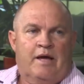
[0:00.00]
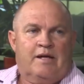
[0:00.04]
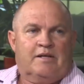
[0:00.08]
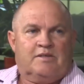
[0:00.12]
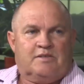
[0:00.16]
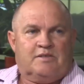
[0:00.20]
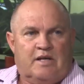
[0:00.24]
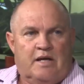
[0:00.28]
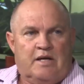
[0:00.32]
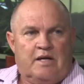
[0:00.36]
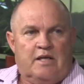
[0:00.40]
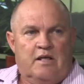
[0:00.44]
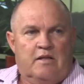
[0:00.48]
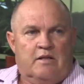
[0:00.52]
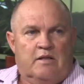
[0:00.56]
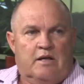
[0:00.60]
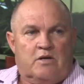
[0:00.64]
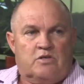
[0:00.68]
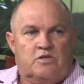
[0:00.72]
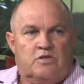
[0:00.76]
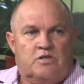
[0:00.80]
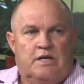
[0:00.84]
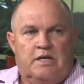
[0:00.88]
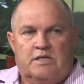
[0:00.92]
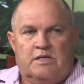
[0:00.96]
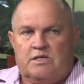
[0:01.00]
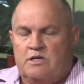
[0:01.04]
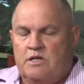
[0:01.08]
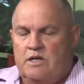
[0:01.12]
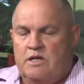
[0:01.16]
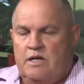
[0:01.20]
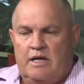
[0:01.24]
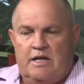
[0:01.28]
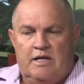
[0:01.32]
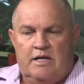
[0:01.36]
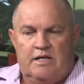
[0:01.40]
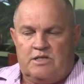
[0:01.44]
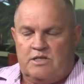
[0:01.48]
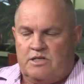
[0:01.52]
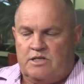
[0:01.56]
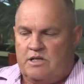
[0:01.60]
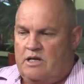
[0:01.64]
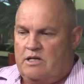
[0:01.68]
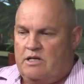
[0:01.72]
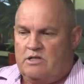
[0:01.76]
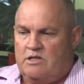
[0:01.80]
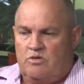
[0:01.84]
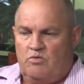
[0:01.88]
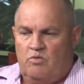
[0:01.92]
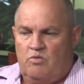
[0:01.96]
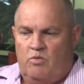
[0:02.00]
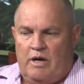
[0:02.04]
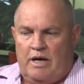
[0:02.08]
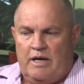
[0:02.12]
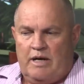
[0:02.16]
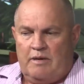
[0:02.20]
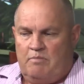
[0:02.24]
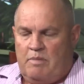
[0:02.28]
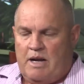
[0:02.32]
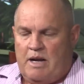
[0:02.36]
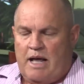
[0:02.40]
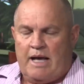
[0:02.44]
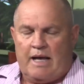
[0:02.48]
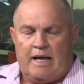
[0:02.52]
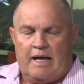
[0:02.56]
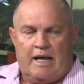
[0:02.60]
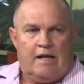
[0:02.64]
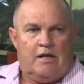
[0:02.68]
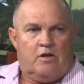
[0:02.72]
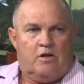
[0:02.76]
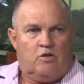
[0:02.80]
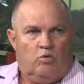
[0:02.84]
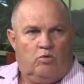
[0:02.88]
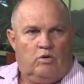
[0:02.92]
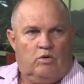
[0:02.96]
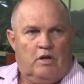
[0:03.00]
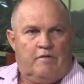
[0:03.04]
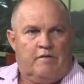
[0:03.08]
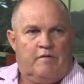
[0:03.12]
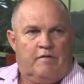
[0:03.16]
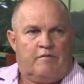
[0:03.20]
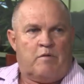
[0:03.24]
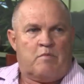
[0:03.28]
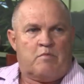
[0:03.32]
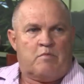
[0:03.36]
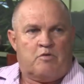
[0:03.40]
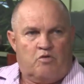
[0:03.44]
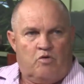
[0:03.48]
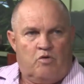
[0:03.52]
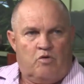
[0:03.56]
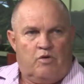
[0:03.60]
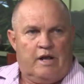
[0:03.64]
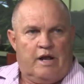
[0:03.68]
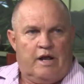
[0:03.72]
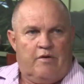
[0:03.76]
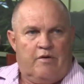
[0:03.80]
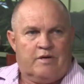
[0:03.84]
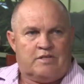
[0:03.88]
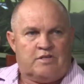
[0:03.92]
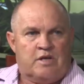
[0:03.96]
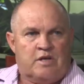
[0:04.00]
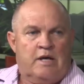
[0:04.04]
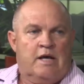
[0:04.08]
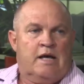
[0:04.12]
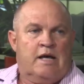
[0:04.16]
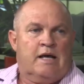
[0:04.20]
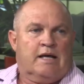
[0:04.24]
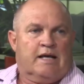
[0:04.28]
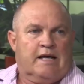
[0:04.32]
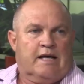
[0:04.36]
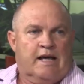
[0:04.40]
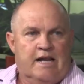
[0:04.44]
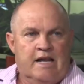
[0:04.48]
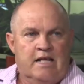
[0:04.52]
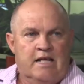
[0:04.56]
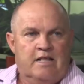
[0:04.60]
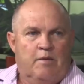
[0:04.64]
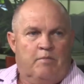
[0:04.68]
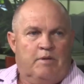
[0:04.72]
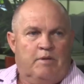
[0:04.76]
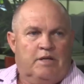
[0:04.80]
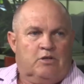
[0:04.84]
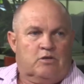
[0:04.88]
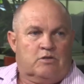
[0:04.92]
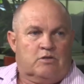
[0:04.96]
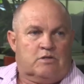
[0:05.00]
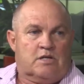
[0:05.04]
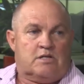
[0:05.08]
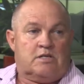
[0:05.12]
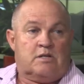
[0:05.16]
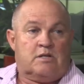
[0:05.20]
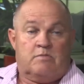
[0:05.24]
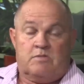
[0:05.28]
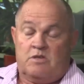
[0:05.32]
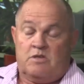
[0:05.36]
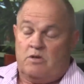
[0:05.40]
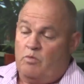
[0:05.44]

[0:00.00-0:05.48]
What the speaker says: taking those kids, and it's white, black, colored, all over from the rural areas, getting them into systems.